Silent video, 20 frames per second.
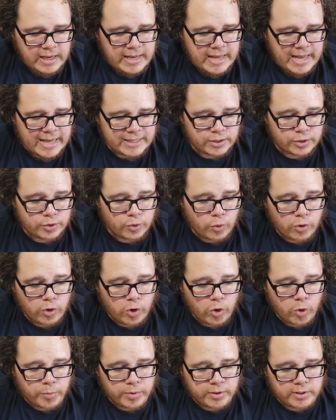As the door
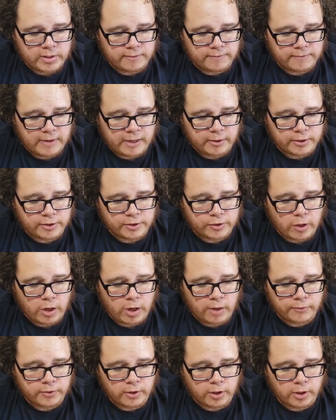opened, he found a
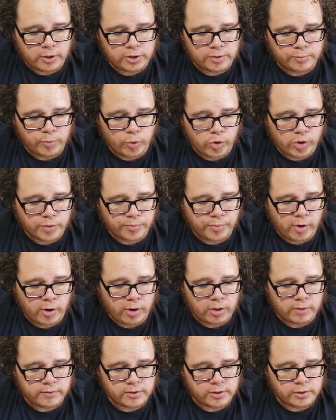soft, unspoiled
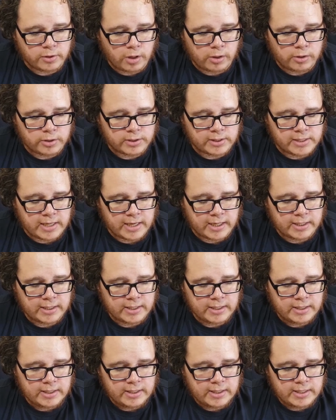part of his daughter's neck
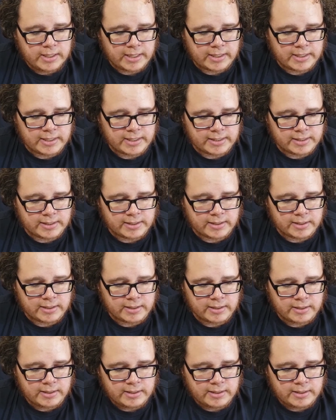and kissed it.